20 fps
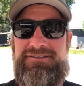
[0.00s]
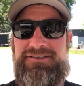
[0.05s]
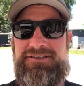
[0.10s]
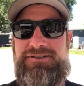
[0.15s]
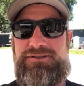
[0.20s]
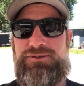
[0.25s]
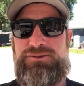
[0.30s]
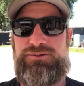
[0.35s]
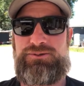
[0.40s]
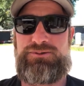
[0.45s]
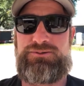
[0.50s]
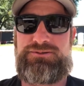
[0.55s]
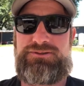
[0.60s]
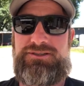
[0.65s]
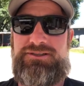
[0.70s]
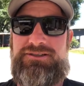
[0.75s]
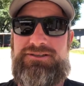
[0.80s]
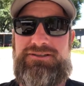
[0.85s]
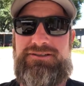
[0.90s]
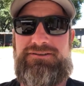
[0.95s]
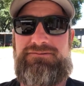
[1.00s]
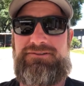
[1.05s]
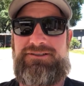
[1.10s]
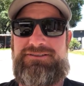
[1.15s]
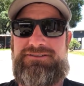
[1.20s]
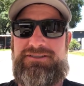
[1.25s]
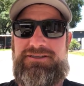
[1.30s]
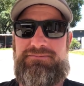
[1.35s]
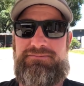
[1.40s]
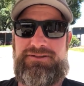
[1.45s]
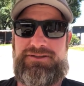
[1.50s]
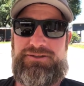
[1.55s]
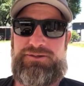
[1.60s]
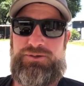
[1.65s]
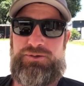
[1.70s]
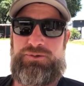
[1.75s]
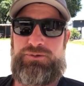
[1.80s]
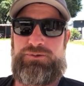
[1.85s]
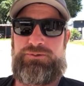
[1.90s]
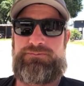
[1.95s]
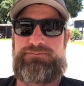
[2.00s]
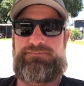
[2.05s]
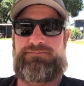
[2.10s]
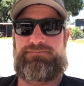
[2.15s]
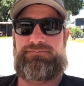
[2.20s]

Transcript: Nicole's on. What's up, Nicole?